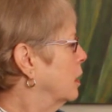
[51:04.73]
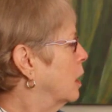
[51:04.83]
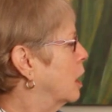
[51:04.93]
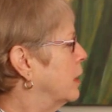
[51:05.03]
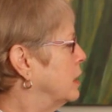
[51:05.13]

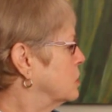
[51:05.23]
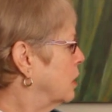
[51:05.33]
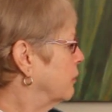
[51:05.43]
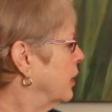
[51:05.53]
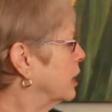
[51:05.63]
All right, so
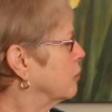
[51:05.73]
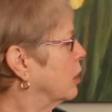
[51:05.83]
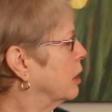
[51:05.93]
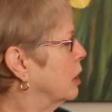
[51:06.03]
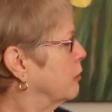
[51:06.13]
I think I've
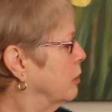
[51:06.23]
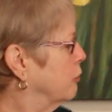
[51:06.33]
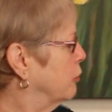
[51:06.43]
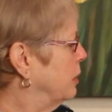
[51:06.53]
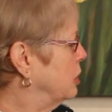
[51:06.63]
got enough
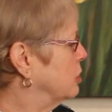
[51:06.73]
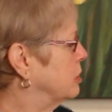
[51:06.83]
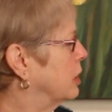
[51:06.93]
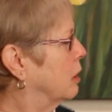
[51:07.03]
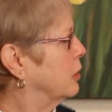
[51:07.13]
information
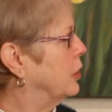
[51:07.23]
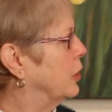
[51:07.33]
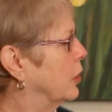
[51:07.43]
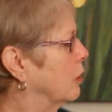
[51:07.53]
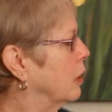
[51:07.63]
down
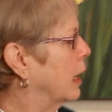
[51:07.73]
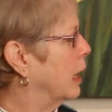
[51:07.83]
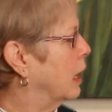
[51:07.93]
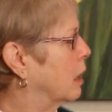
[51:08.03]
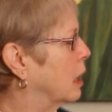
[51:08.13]
here,
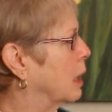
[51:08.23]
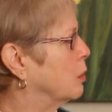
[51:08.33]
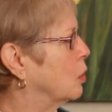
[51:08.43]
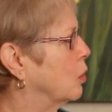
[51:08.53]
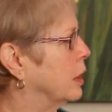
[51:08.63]
and I'm
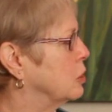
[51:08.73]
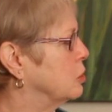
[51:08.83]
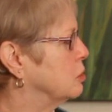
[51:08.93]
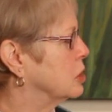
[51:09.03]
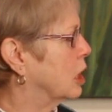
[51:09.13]
going
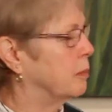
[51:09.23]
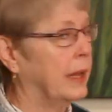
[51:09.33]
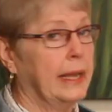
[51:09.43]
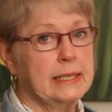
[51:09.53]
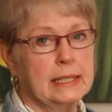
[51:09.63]
to start
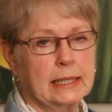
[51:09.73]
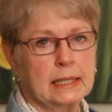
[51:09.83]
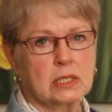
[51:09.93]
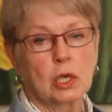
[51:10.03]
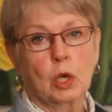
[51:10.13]
painting
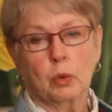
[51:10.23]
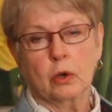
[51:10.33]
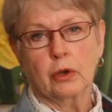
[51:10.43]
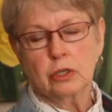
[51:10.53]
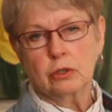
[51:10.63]
this. We're
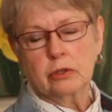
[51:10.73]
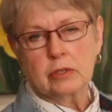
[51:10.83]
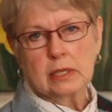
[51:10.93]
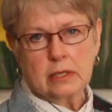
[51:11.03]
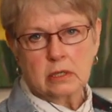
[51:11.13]
going to do
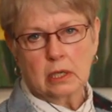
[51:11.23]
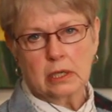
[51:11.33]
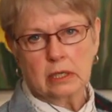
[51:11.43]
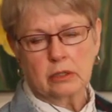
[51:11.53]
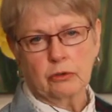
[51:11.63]
this lesson a
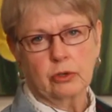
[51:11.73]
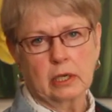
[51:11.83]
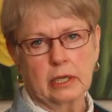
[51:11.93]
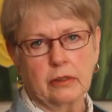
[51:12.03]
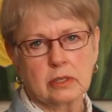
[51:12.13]
little
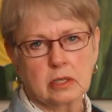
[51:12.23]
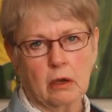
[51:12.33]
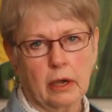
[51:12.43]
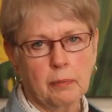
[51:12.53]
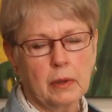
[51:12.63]
differently this
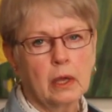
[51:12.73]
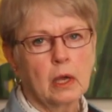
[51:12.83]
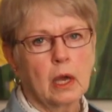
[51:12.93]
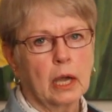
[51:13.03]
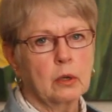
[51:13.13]
time.
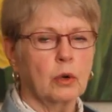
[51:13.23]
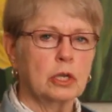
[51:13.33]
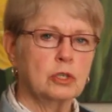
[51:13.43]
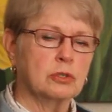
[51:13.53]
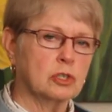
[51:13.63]
I'm
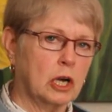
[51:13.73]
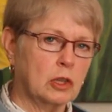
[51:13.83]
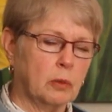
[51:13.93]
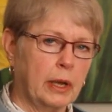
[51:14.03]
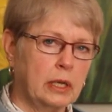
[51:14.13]
going to start
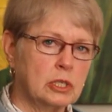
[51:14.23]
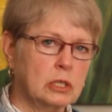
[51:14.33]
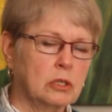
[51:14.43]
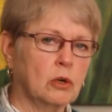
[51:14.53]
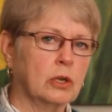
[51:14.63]
the
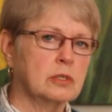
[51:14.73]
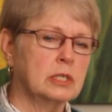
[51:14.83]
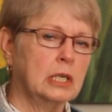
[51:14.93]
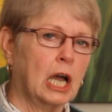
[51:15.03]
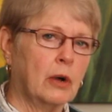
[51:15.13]
painting. You're going to
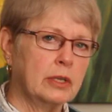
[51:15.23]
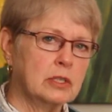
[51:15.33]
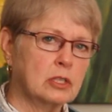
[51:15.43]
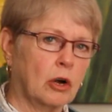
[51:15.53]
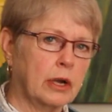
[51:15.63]
see how I
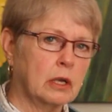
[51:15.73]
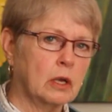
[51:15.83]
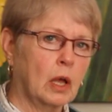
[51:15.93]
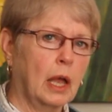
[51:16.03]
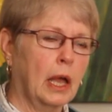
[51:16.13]
start it
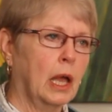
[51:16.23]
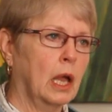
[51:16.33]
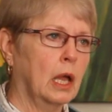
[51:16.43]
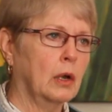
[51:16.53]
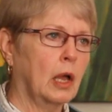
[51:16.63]

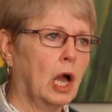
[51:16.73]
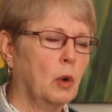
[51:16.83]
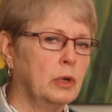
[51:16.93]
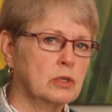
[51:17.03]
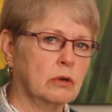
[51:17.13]
and how
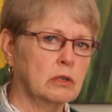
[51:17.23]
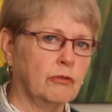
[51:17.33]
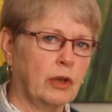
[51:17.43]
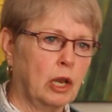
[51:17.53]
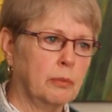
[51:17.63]
we sort of
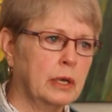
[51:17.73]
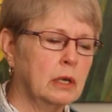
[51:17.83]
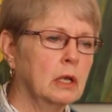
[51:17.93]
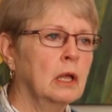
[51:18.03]
develop it.